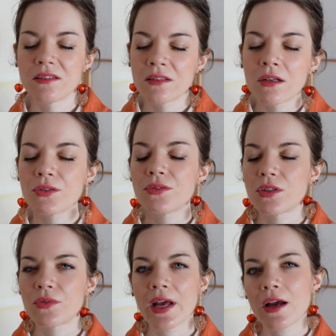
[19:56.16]
No, you
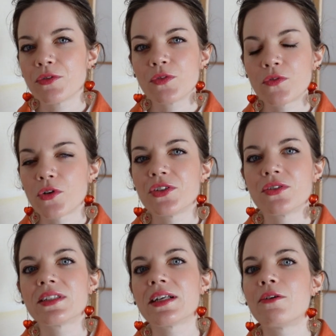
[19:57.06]
don't have to force
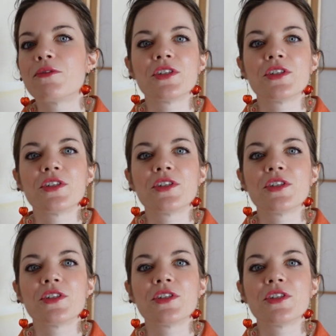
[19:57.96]
yourself